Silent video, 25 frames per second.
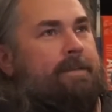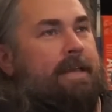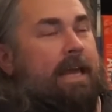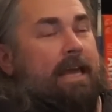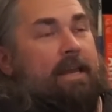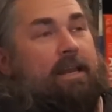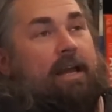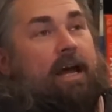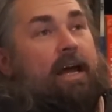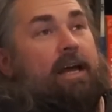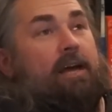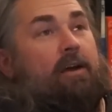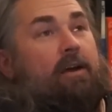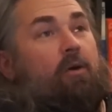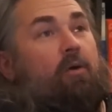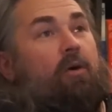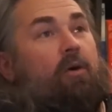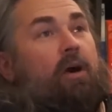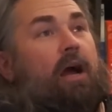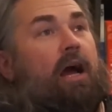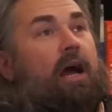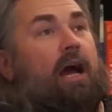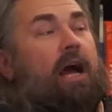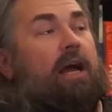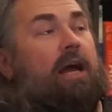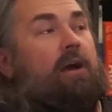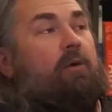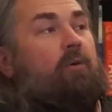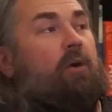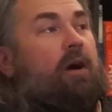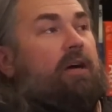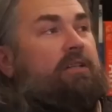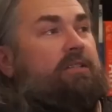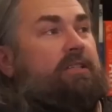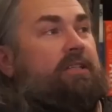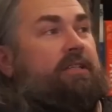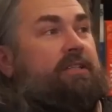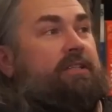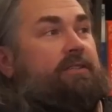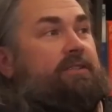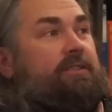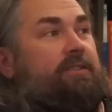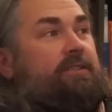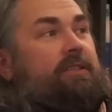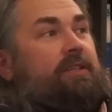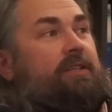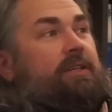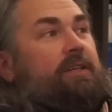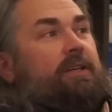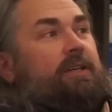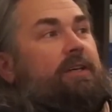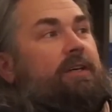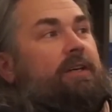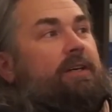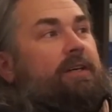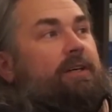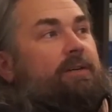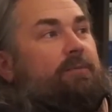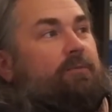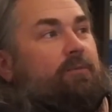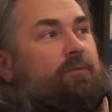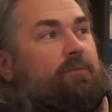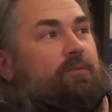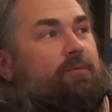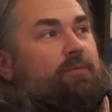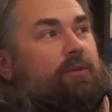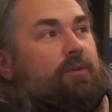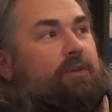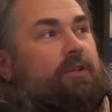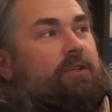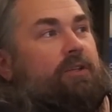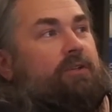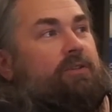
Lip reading: And ayahuasca's one of